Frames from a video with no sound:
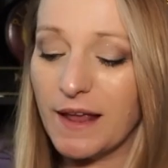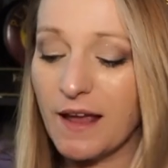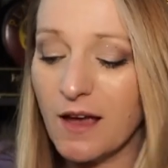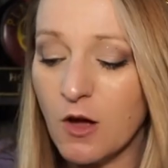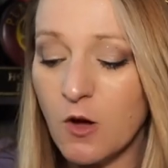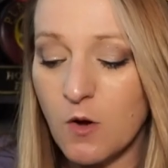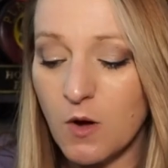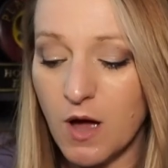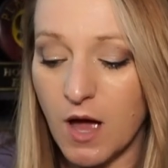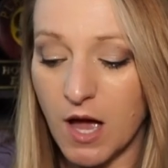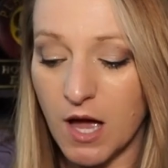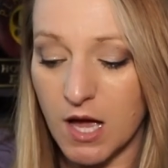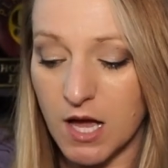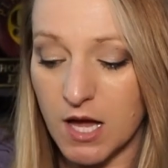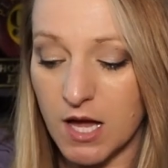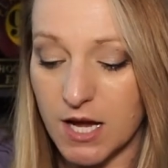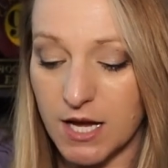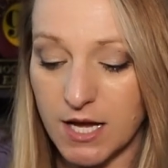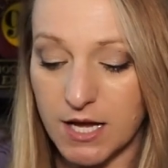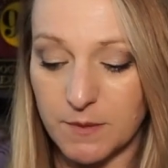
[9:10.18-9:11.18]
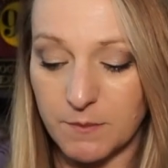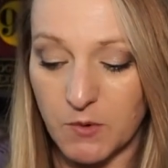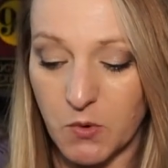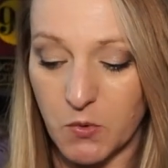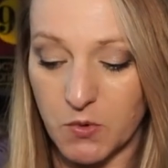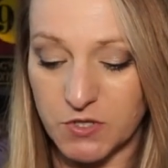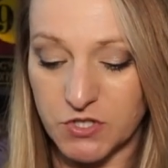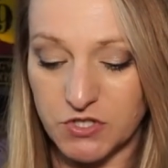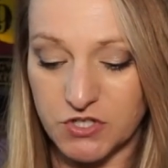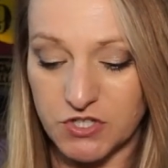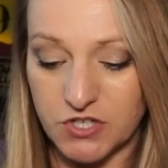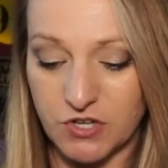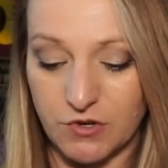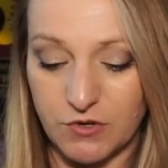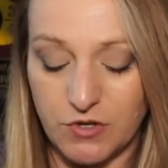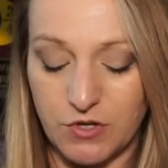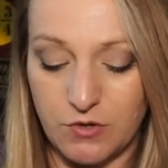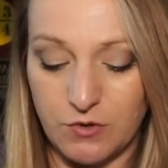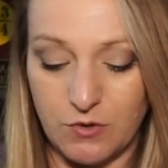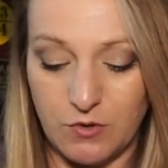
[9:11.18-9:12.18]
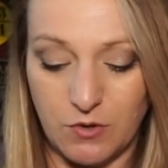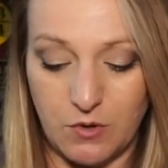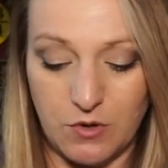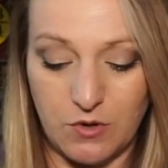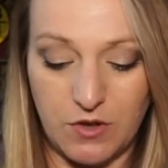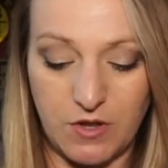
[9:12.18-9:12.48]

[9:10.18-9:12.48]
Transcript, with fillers: now I'm going to show you